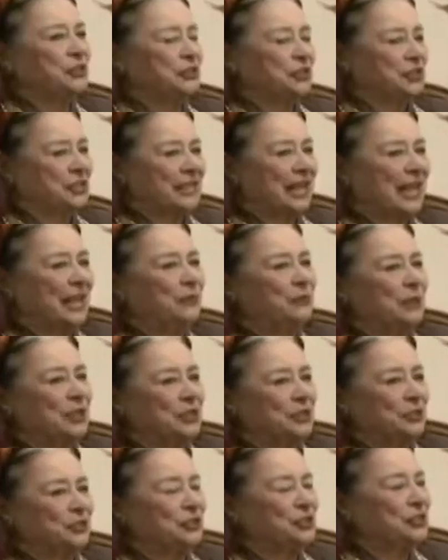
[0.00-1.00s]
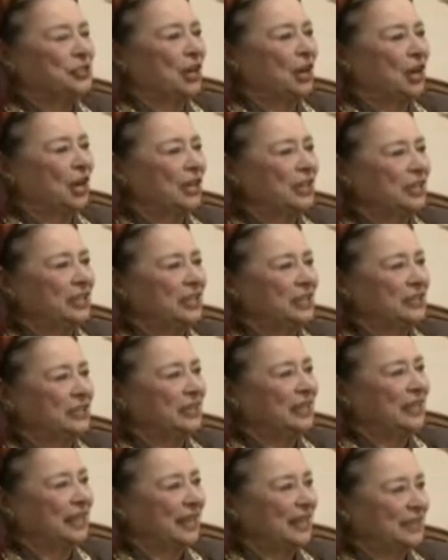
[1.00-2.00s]
you said when you
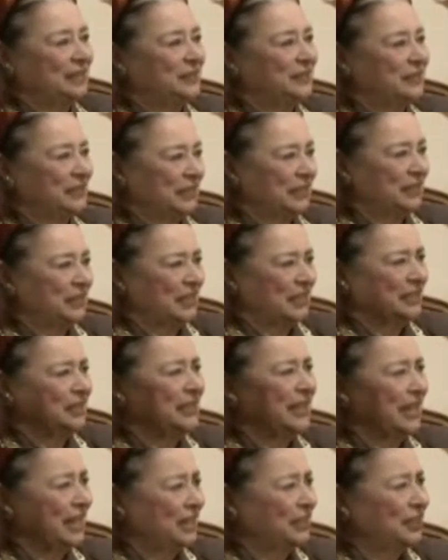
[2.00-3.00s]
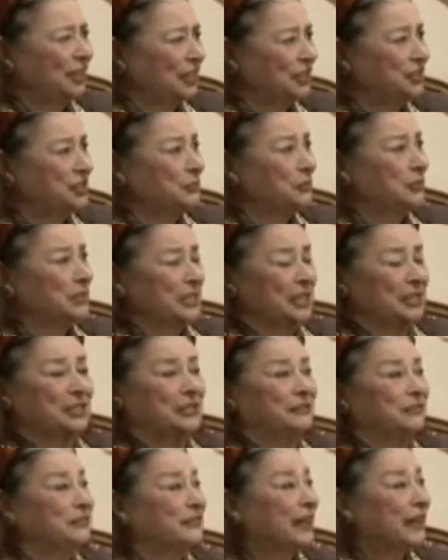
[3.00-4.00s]
started at uh, Cal Arts, it was
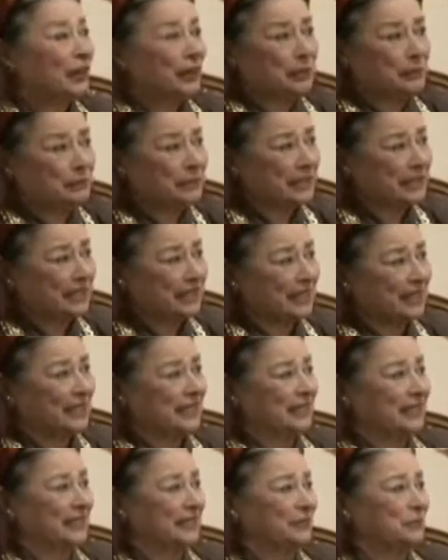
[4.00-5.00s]
like the very beginning.